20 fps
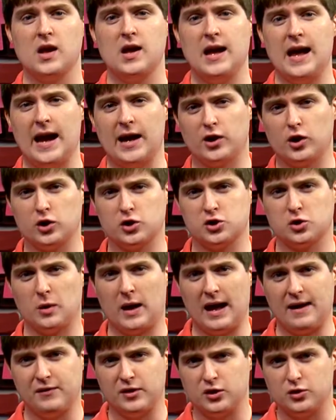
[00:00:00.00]
and also
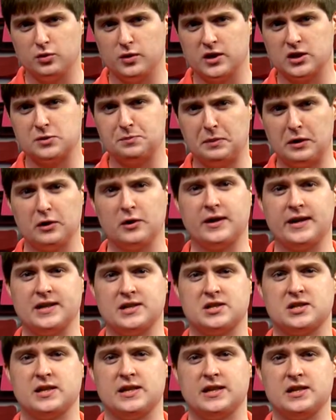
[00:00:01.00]
having to experience
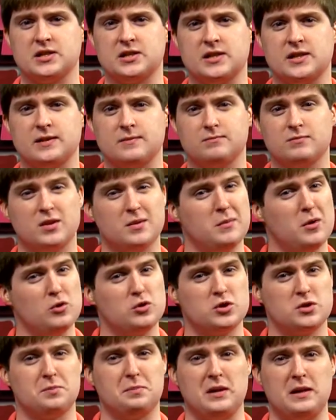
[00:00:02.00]
things that the
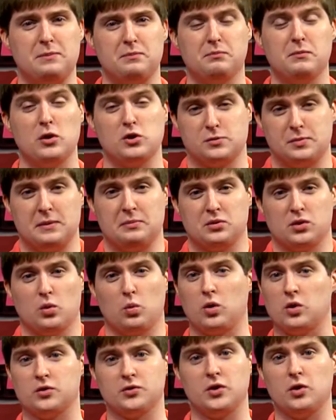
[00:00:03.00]
most people in the
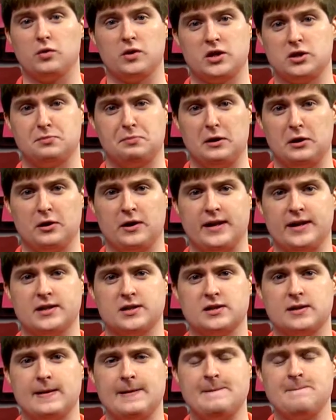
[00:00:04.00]
world don't experience.